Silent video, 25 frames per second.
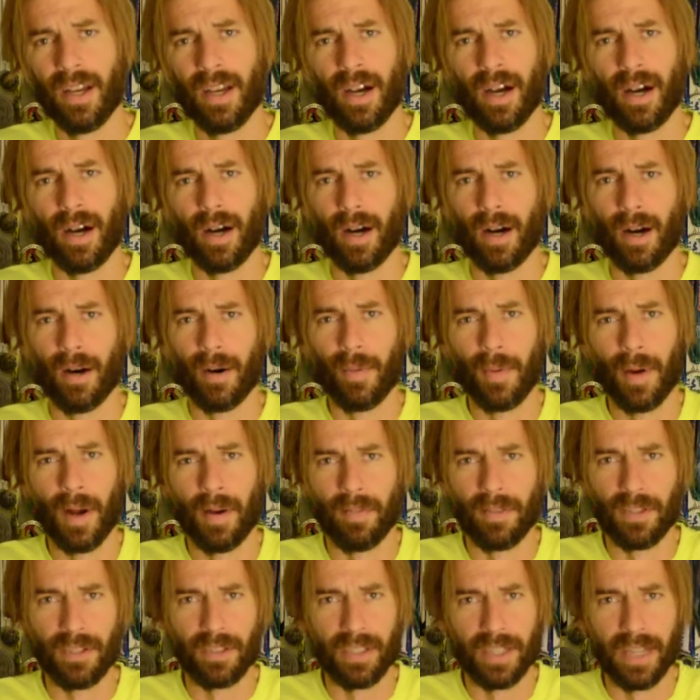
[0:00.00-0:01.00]

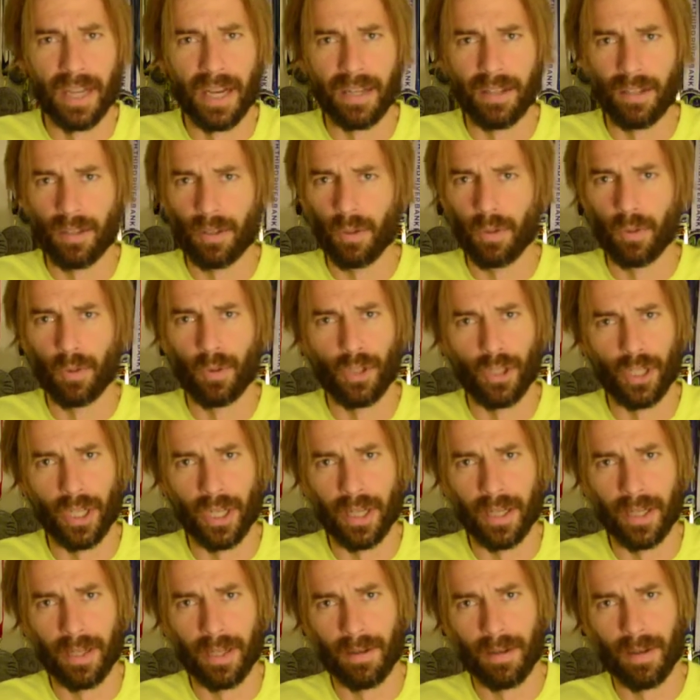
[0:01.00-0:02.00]
Obviously not huge
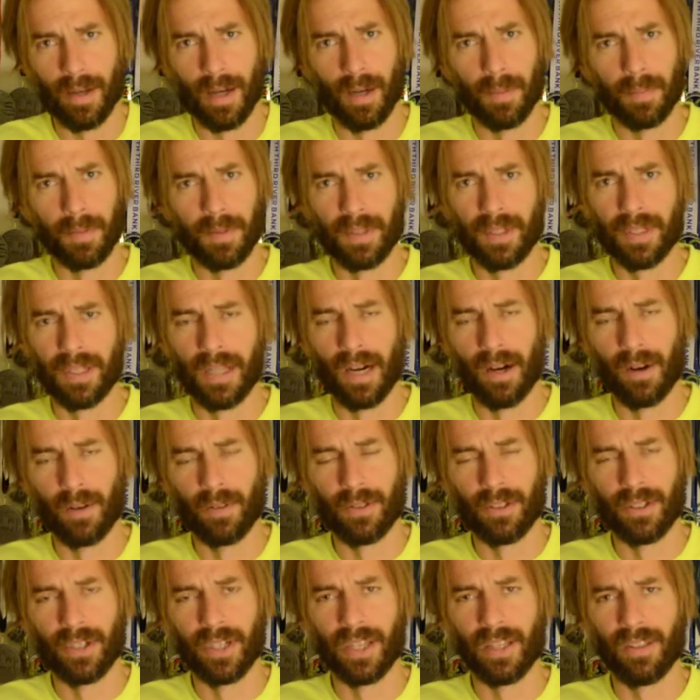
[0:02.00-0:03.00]
ups and
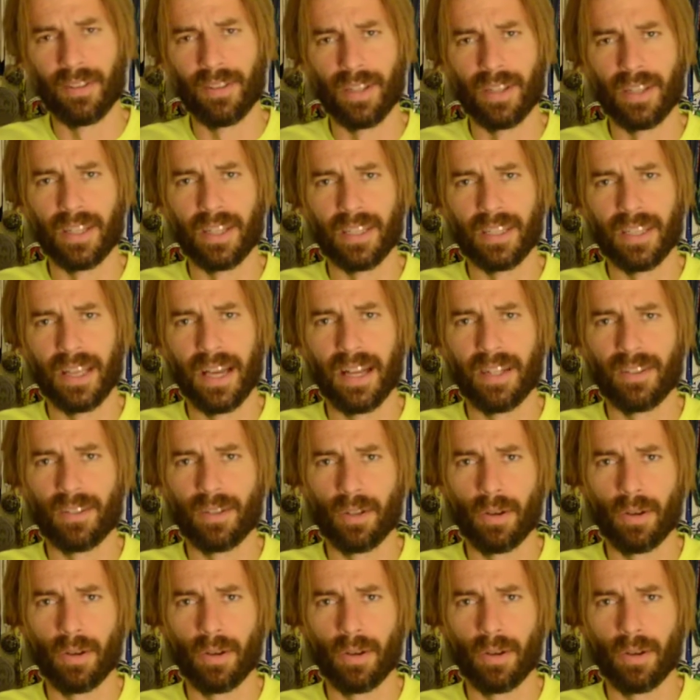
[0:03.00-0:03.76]
downs or anything like that,